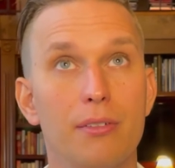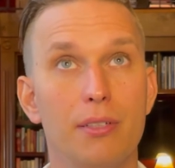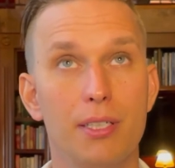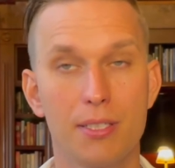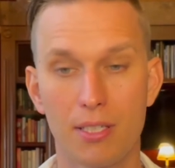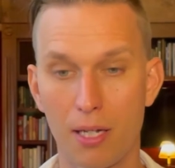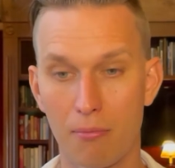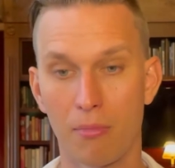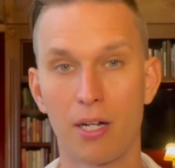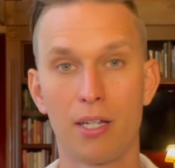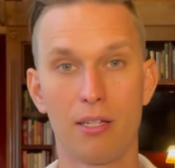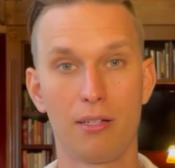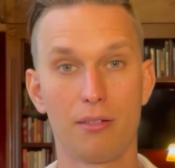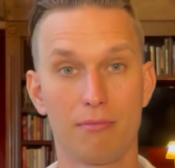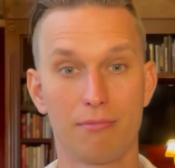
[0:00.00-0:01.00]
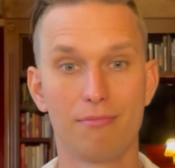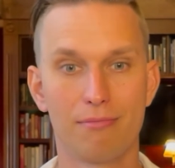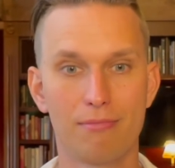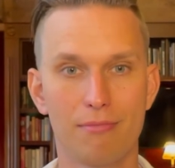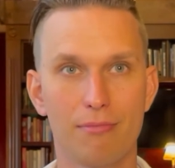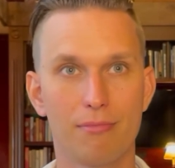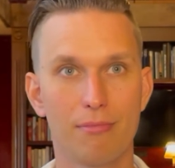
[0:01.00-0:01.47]
It's not my
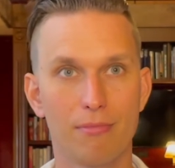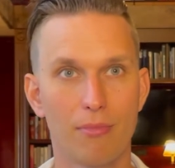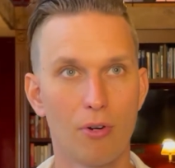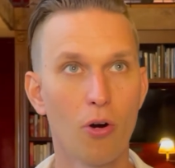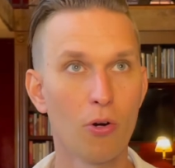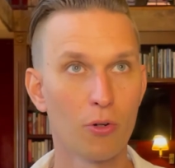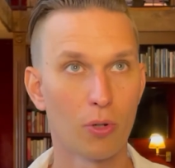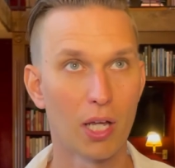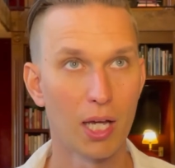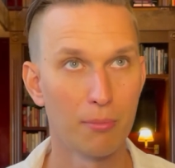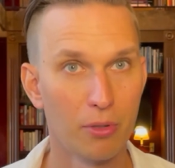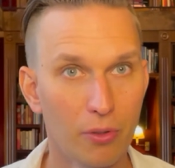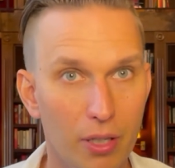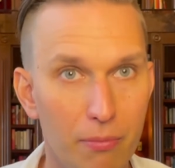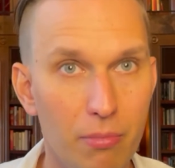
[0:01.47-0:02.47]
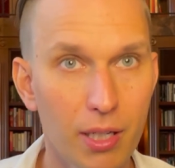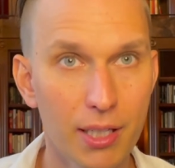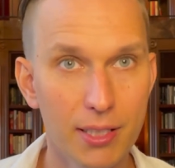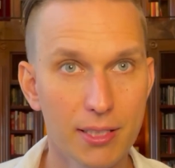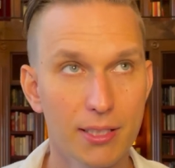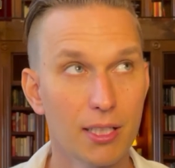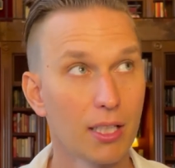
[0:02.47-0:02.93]
own library, but
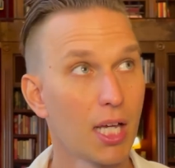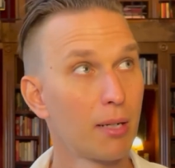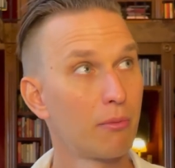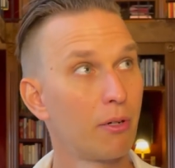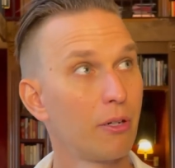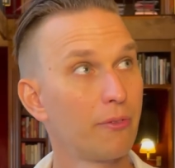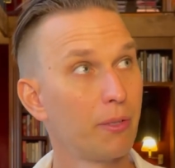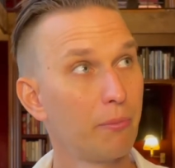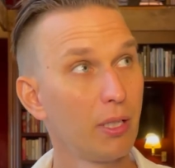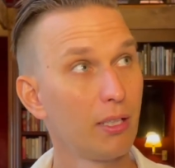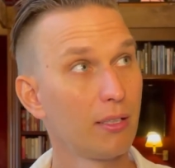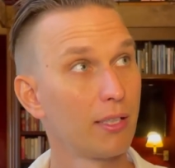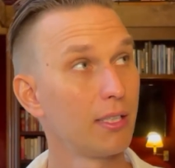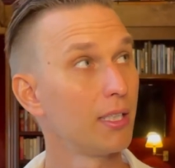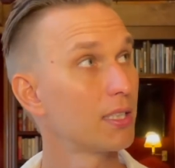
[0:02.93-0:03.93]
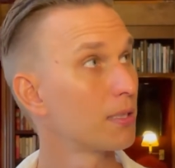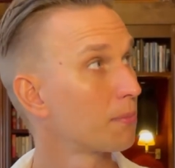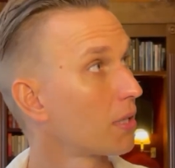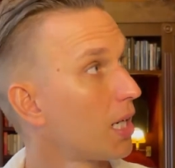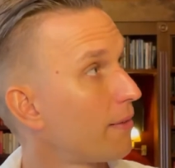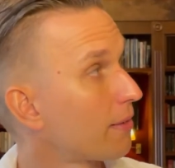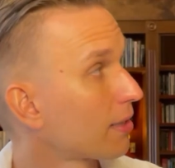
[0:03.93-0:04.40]
it's the library of the building. It's a
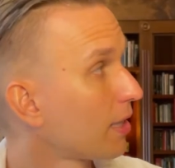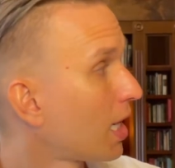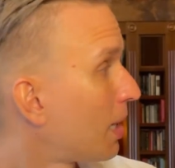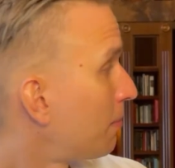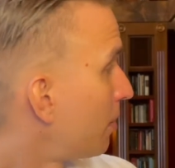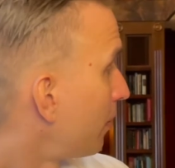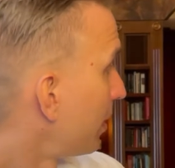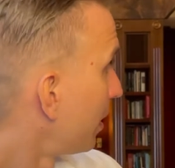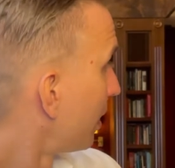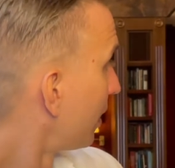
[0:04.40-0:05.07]
private library,